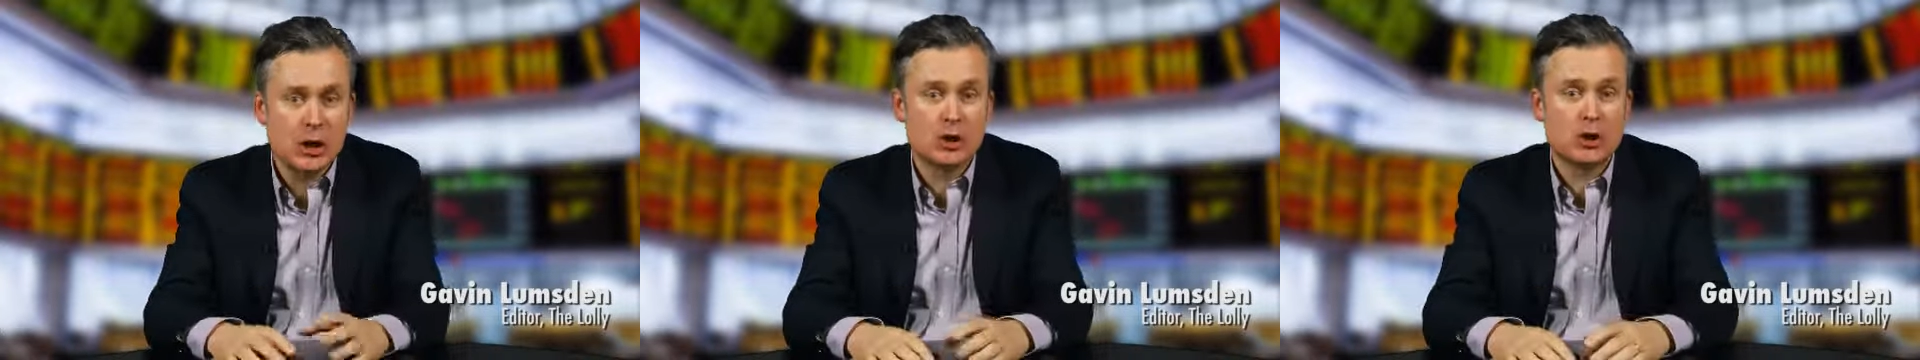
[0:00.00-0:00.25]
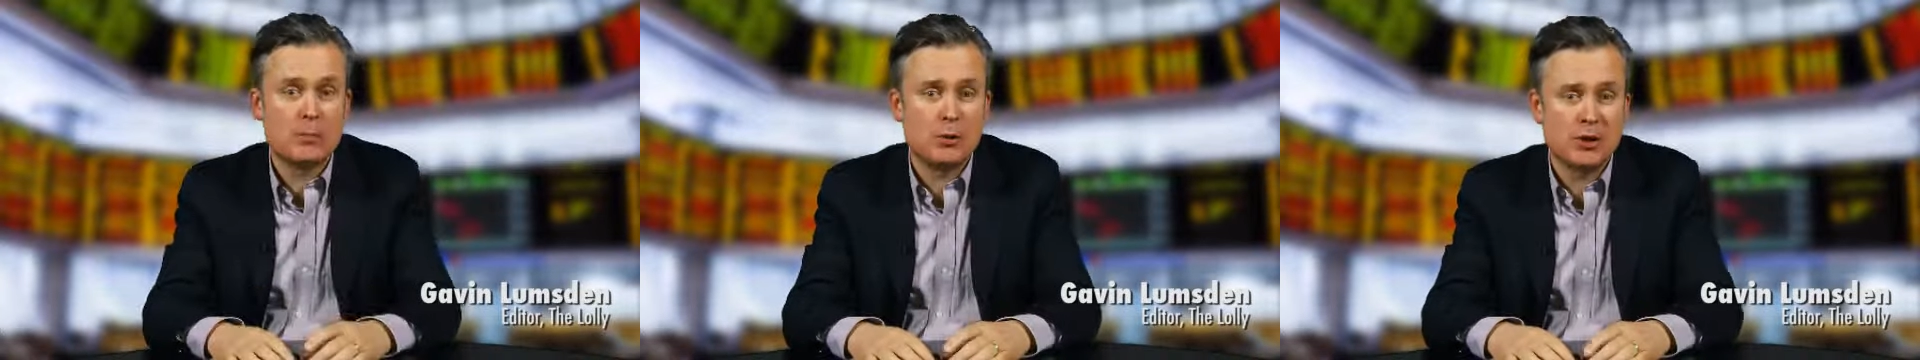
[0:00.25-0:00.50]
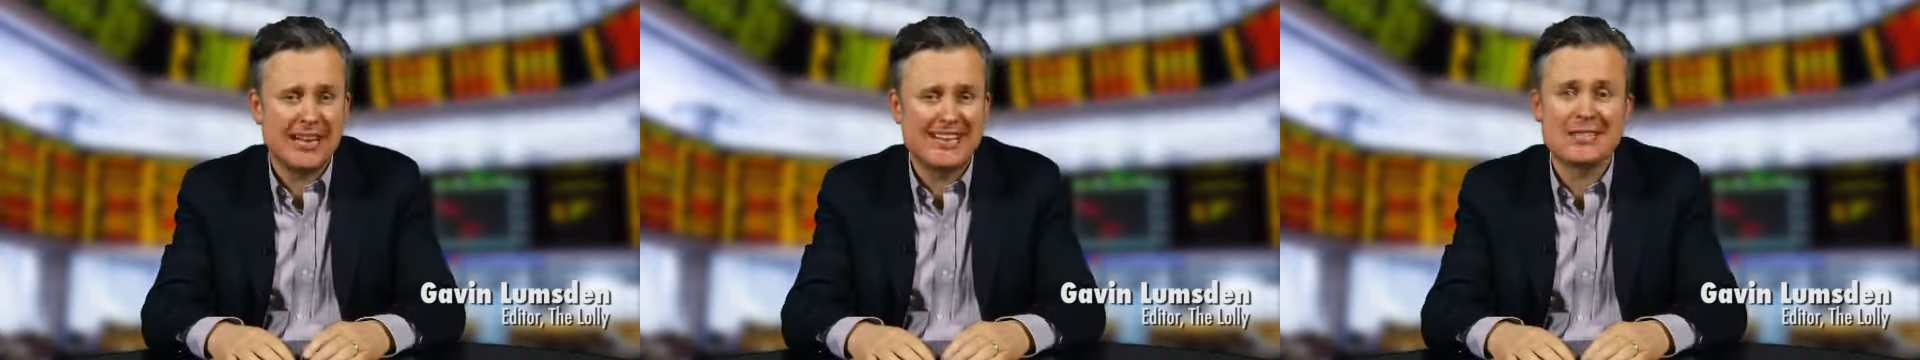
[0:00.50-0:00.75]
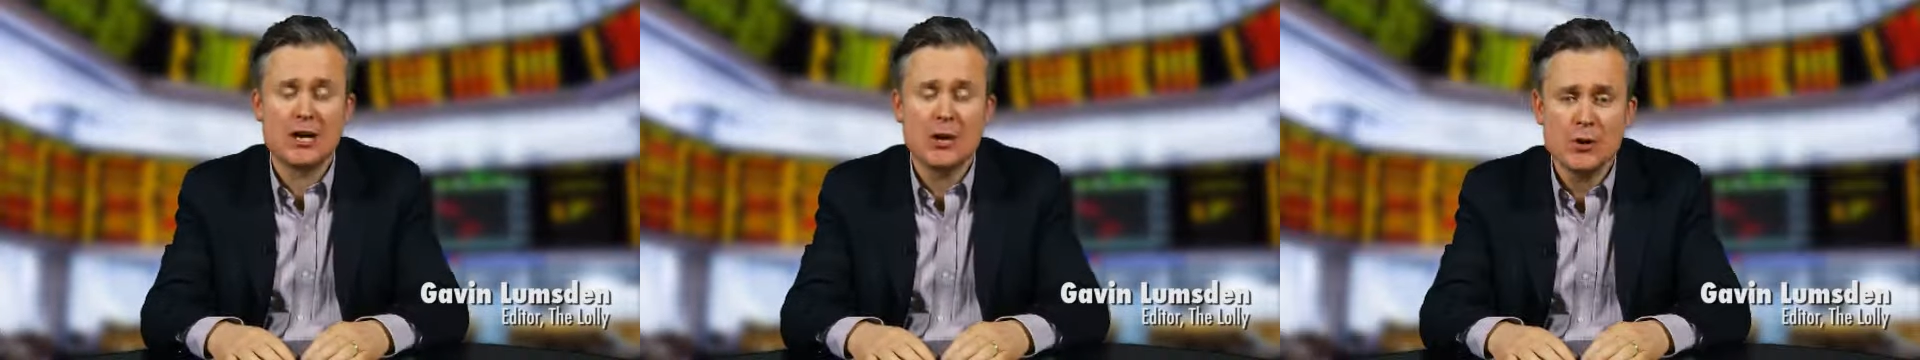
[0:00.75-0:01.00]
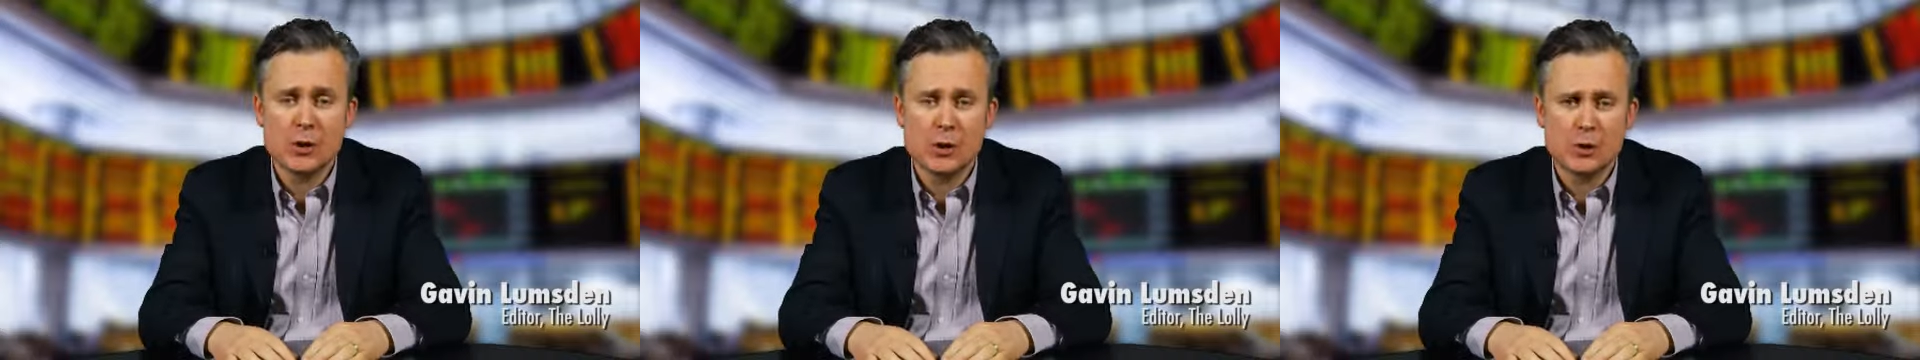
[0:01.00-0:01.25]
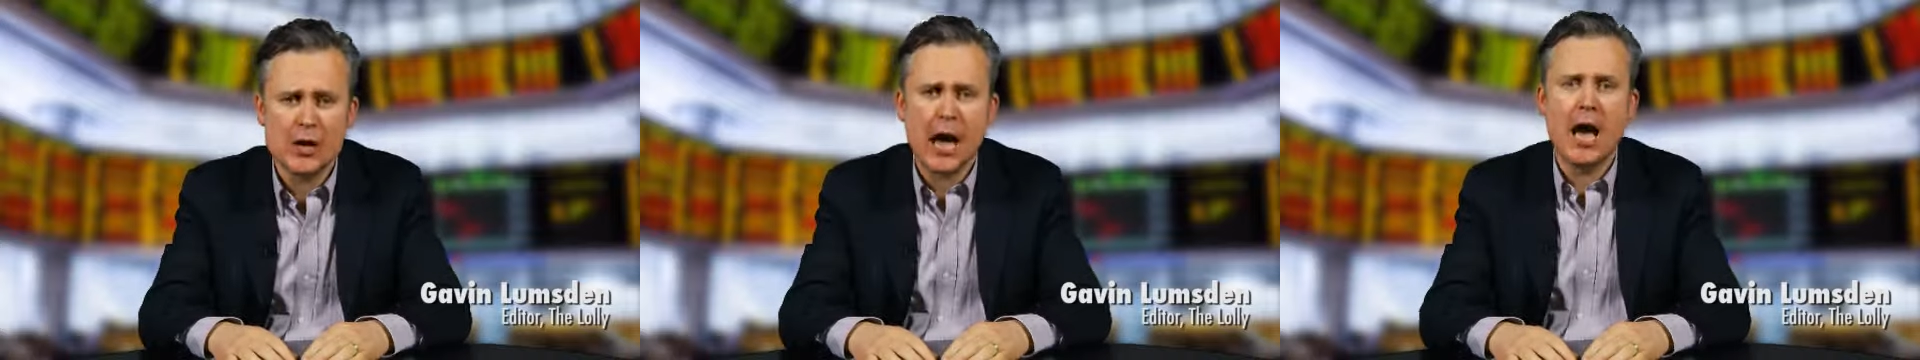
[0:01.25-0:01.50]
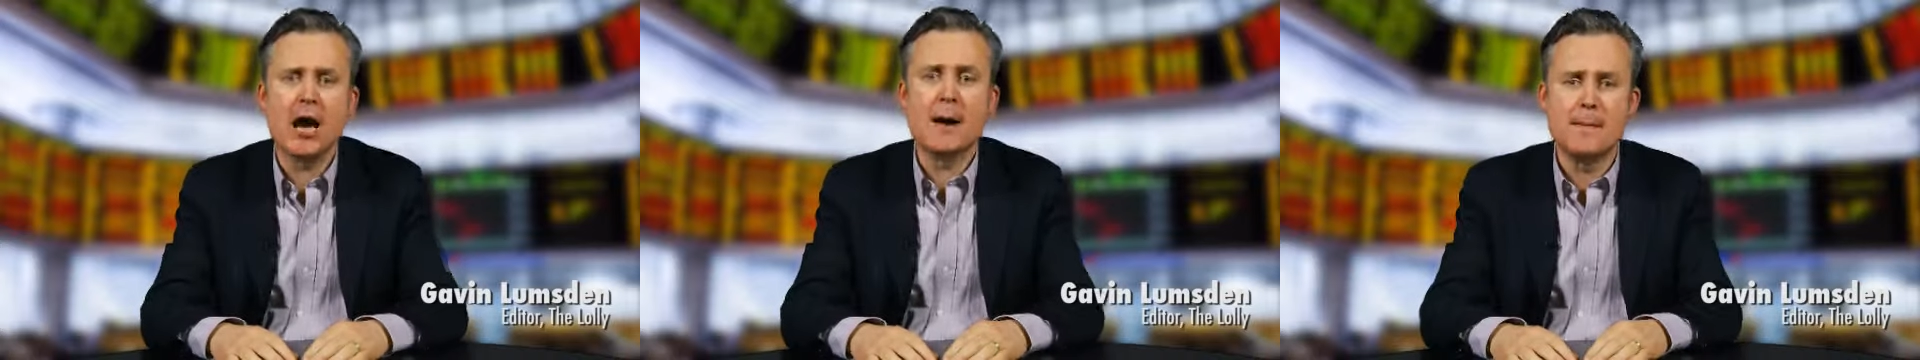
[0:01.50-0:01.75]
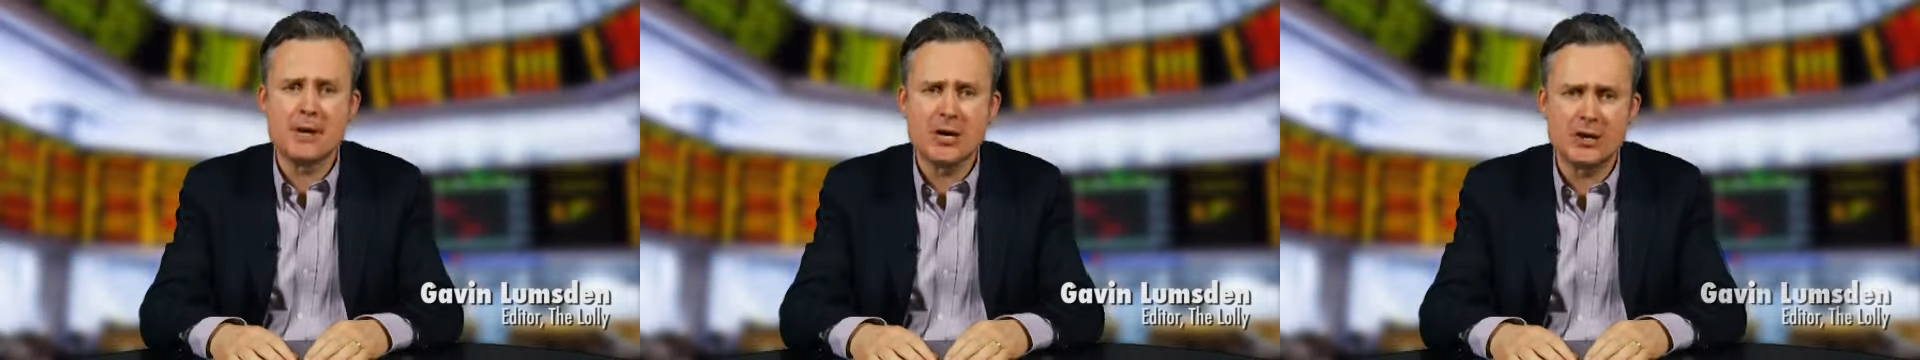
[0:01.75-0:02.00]
should put in so-called
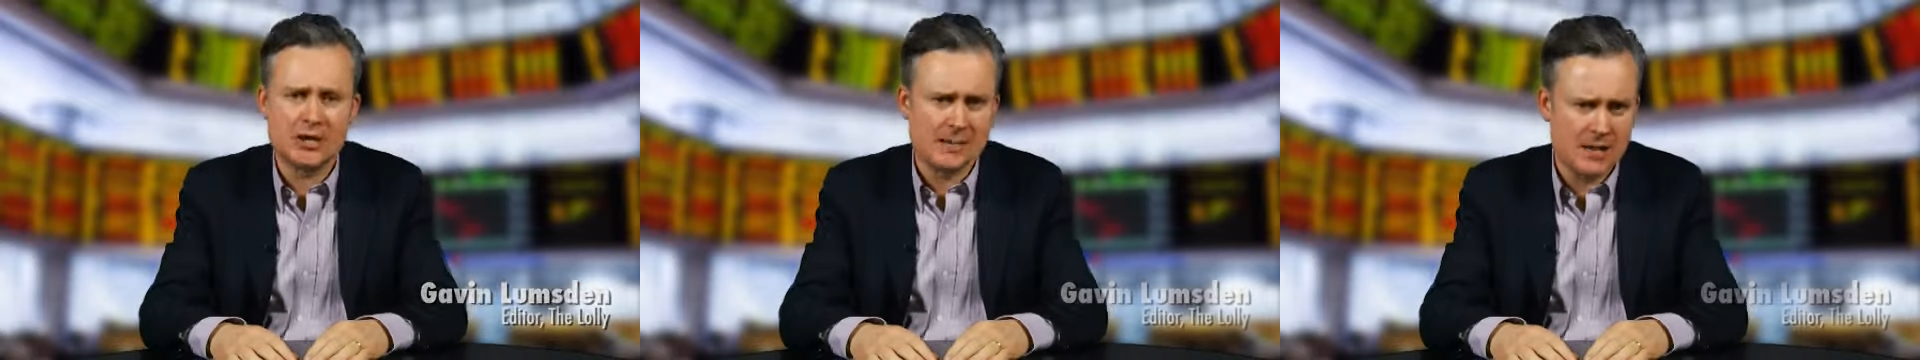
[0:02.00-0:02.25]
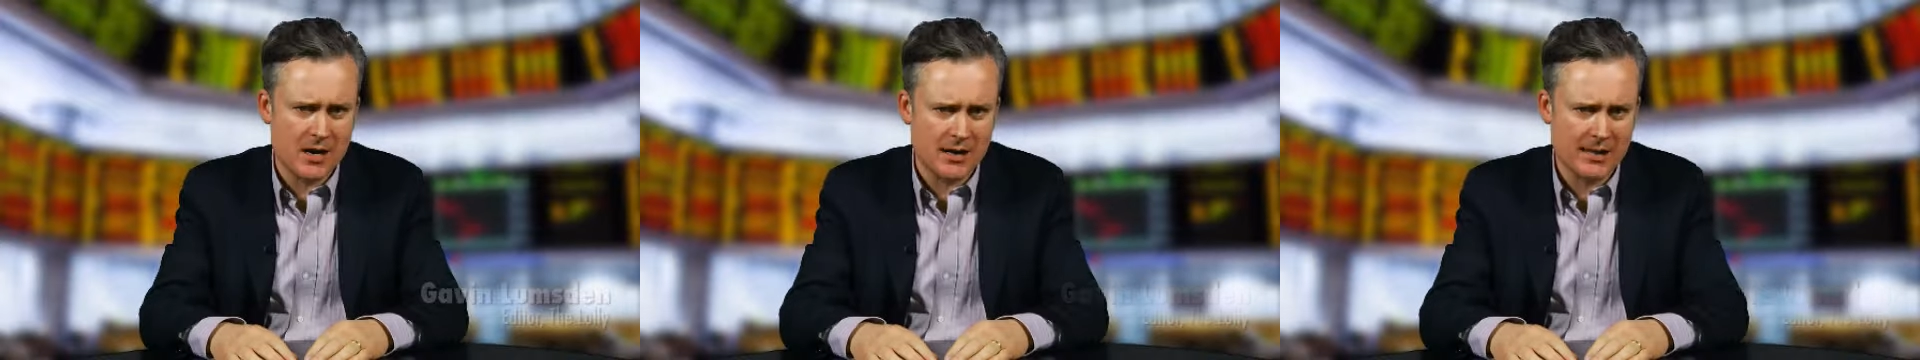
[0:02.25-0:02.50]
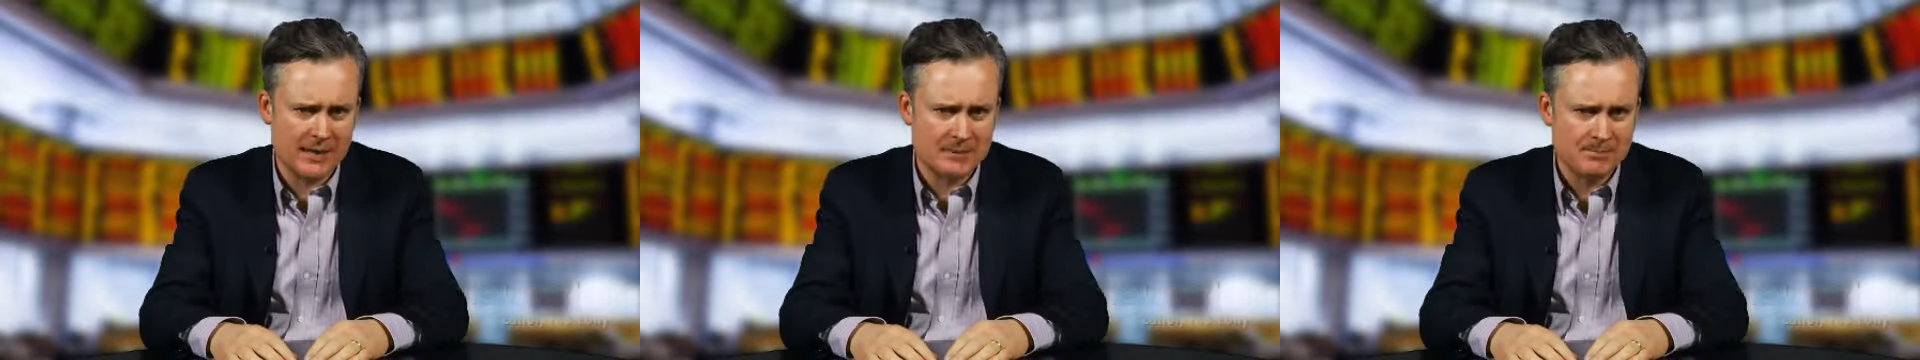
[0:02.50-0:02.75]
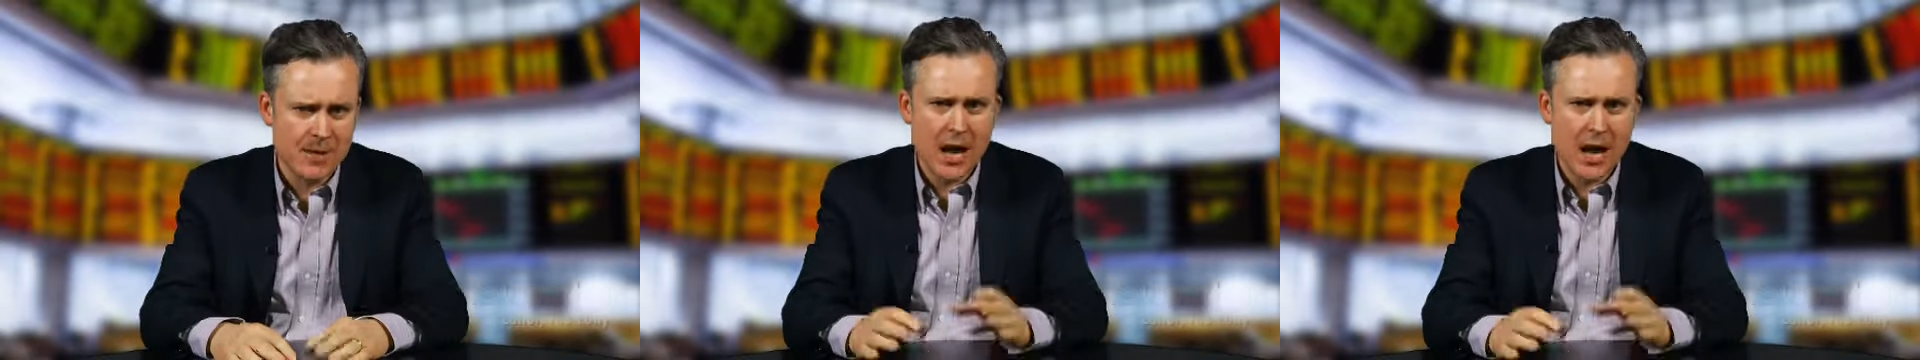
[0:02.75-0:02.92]
emerging markets.